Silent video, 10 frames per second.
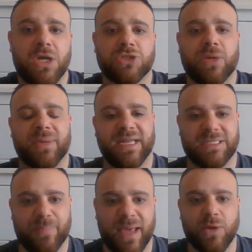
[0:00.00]
So I'm going to
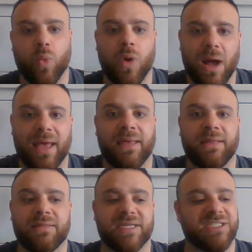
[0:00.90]
explain why,
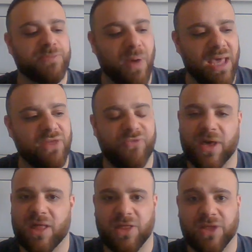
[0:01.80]
despite the
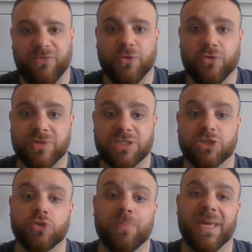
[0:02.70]
fact that I think Fury's the
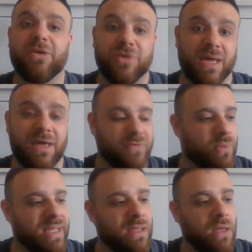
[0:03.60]
superior
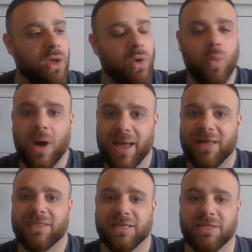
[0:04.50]
heavyweight, why I
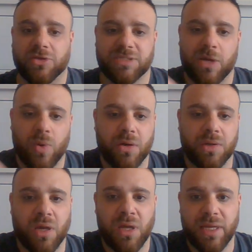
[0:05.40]
think Deontay
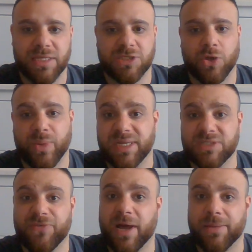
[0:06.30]
Wilder is going to win this
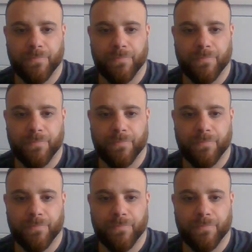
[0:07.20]
fight.